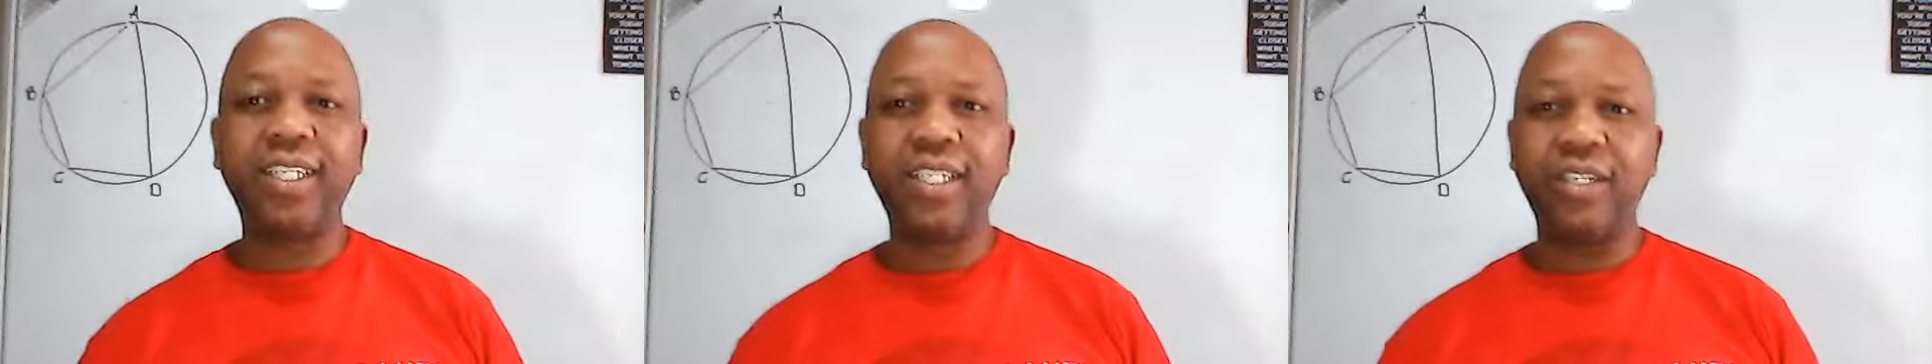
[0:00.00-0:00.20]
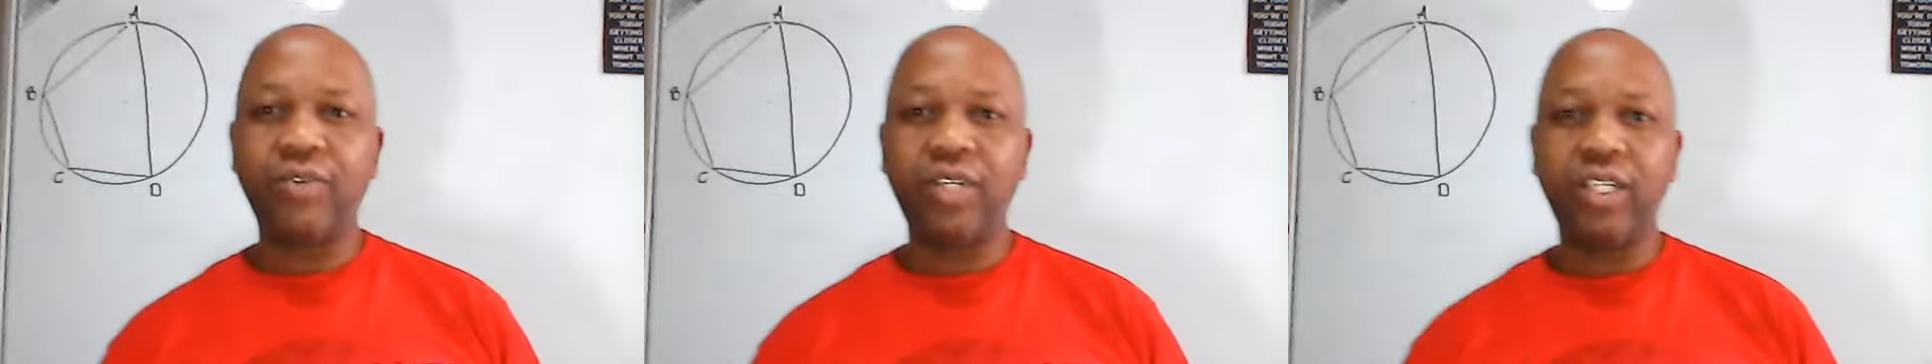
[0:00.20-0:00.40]

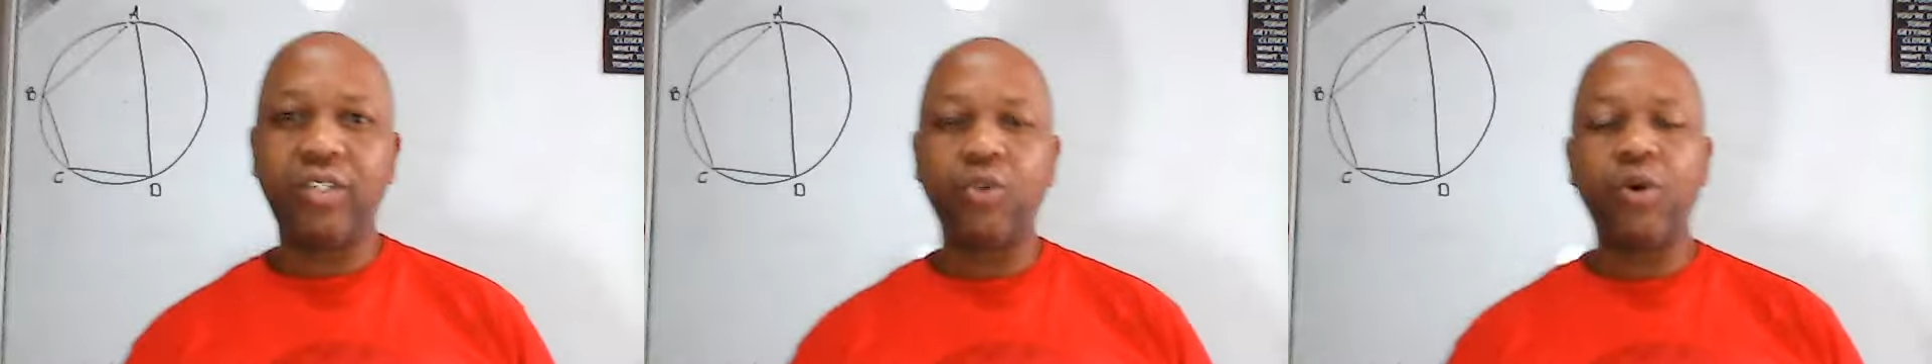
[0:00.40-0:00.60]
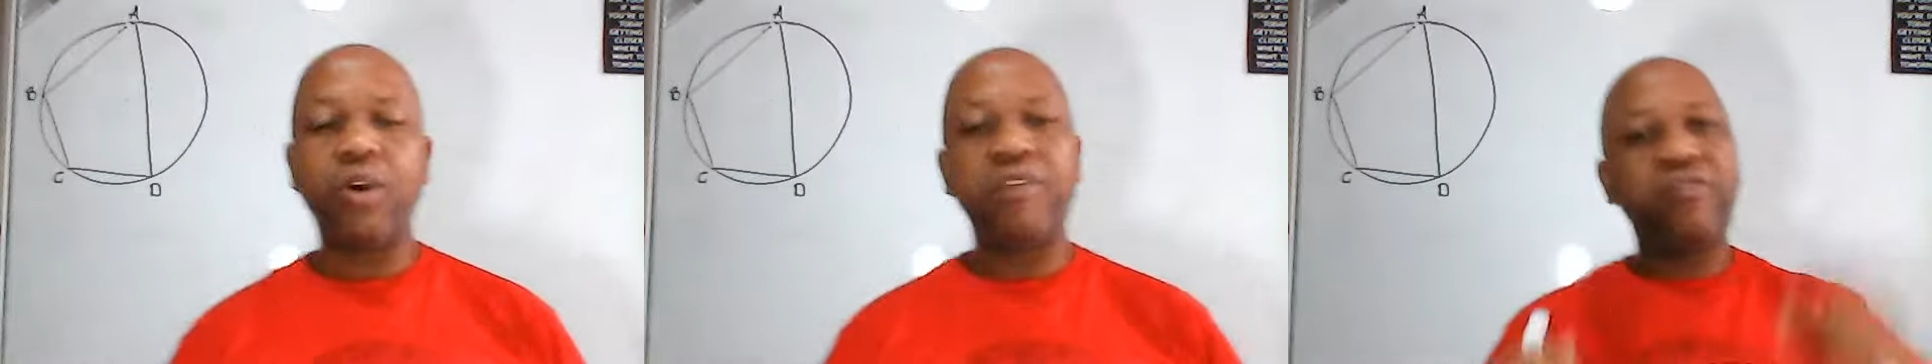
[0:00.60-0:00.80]
degrees.
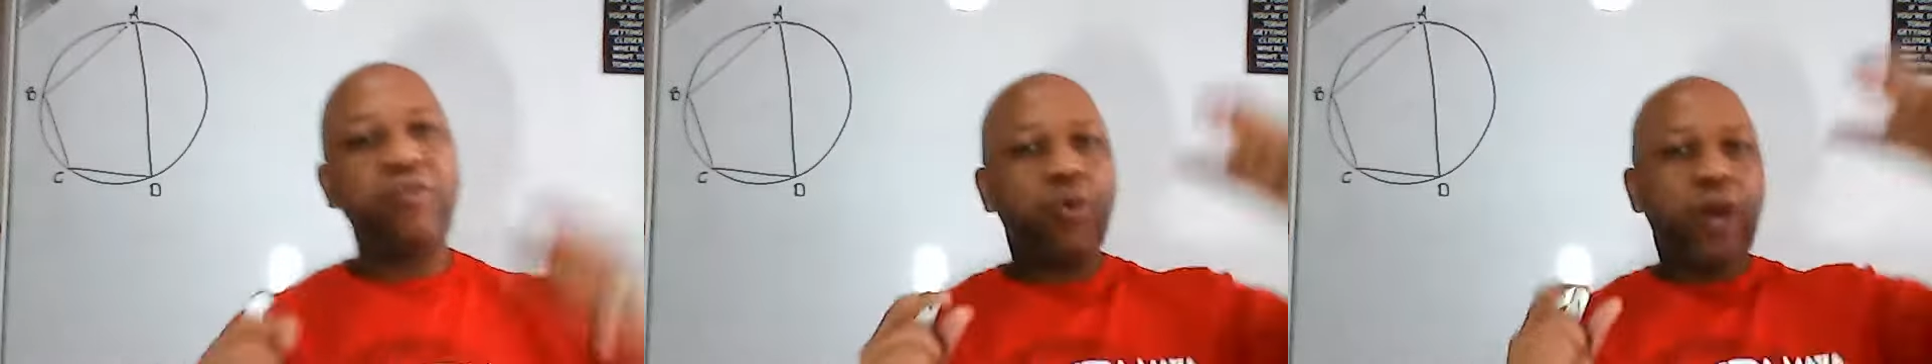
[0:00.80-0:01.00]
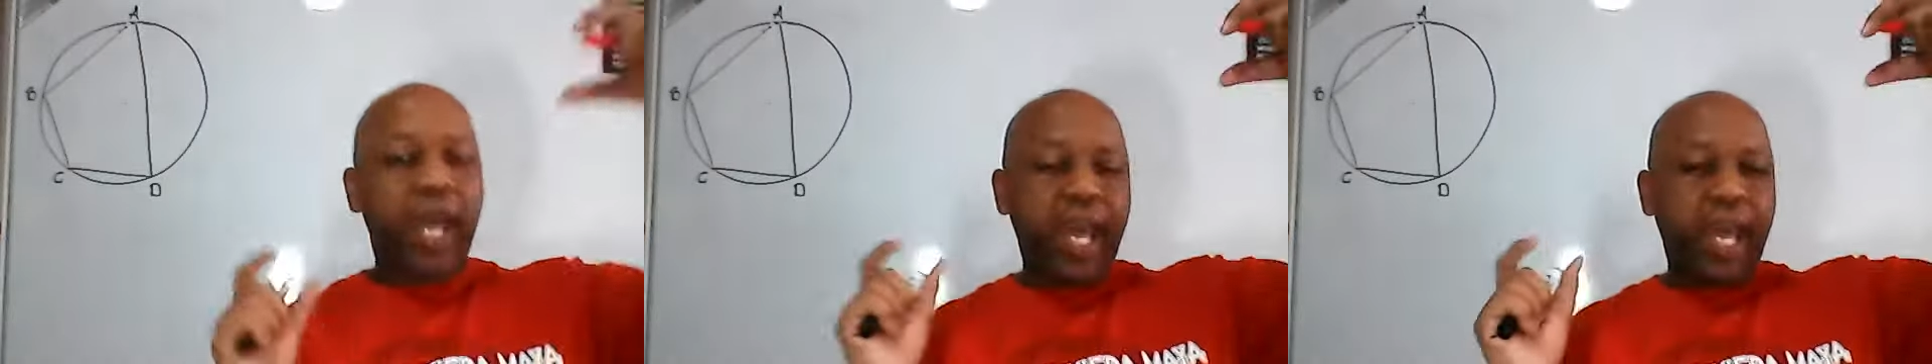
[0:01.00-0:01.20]
So if
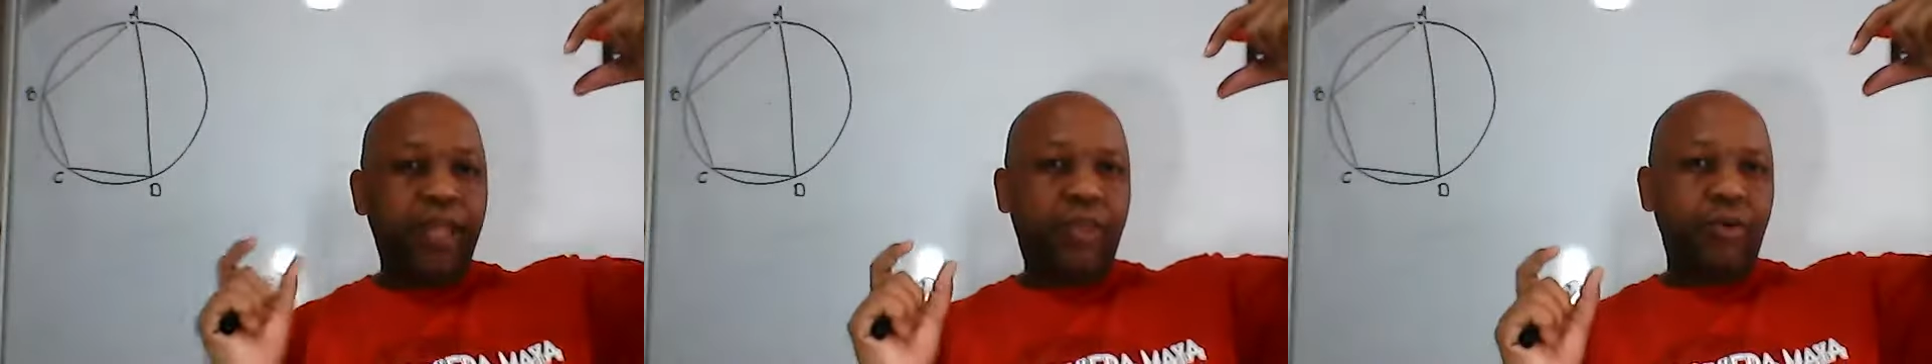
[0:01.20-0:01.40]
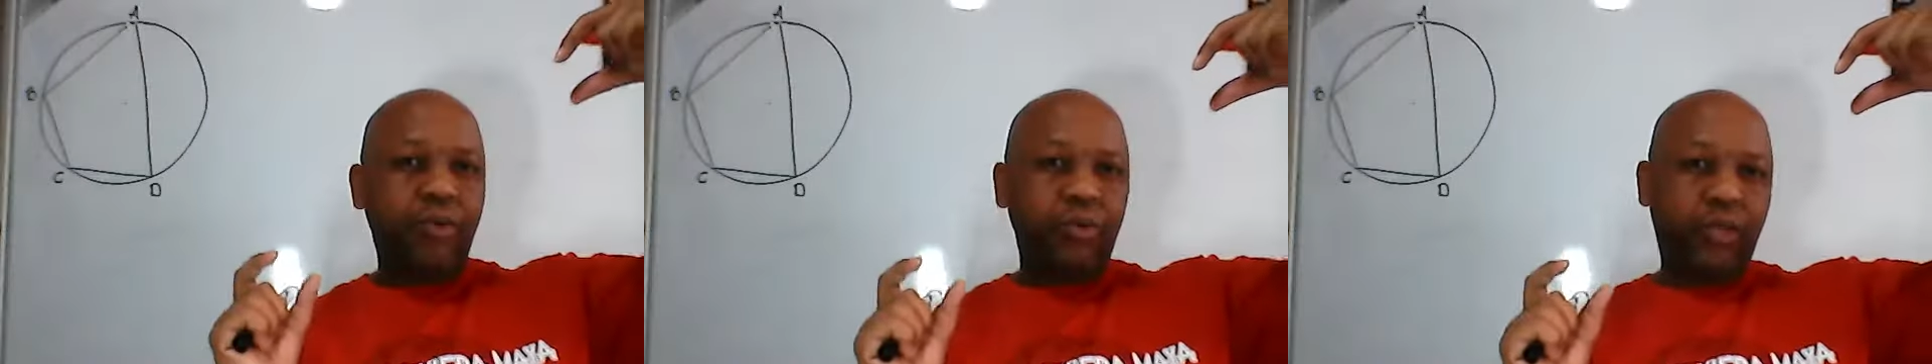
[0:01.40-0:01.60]
you
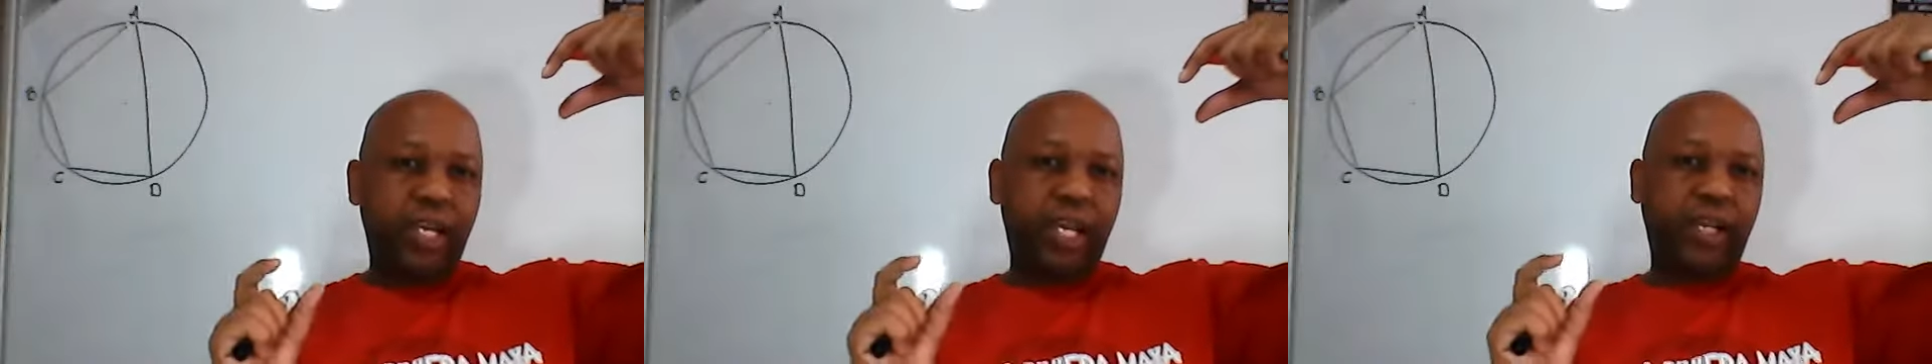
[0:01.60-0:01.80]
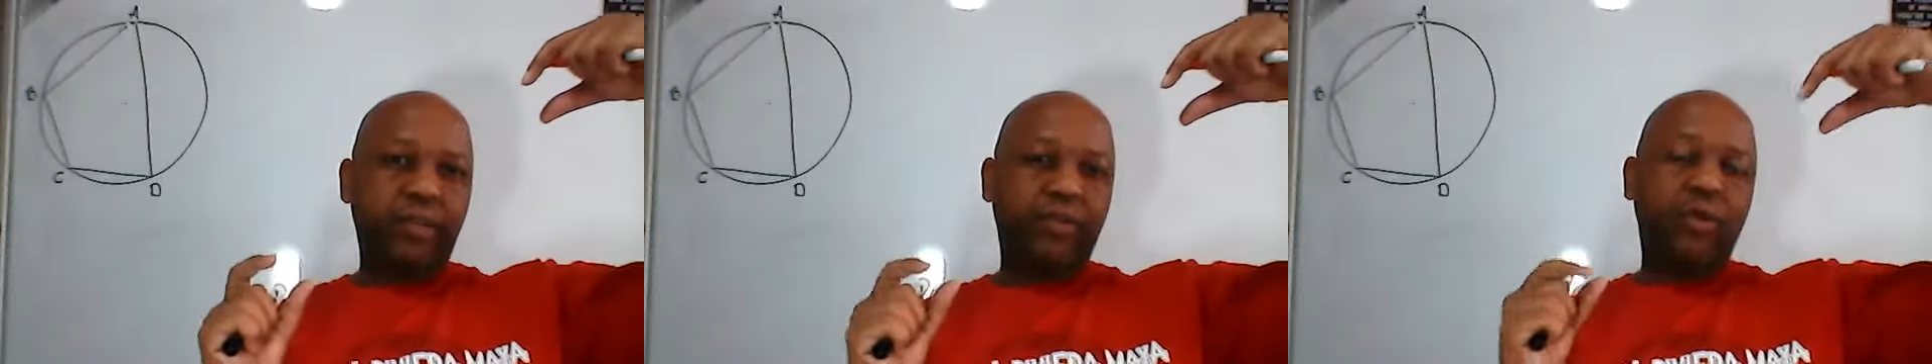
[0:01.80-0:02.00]
add those
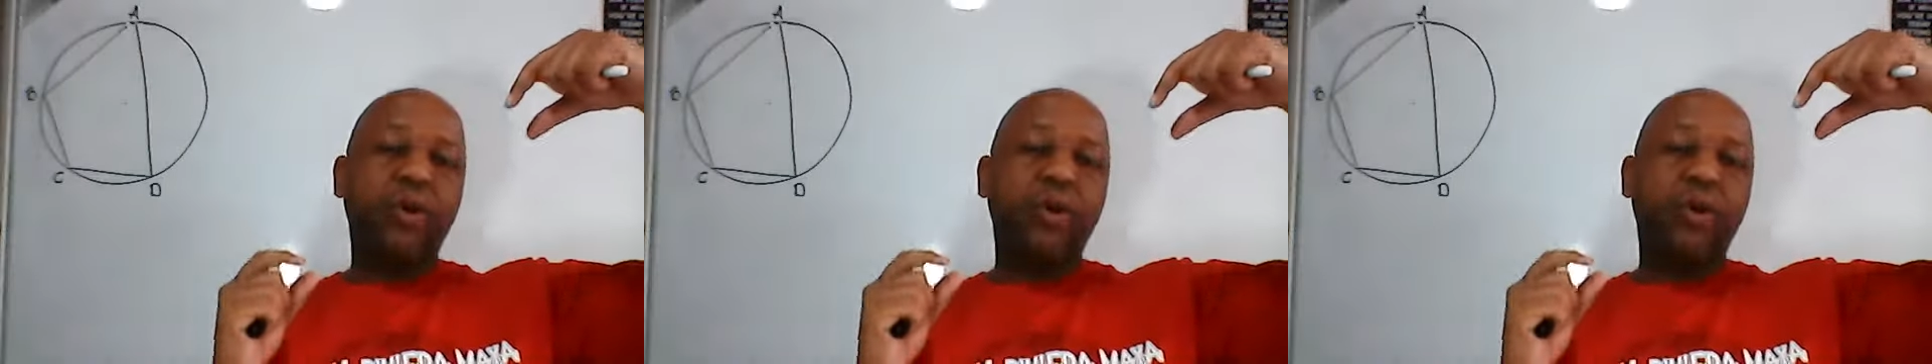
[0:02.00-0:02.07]
angles,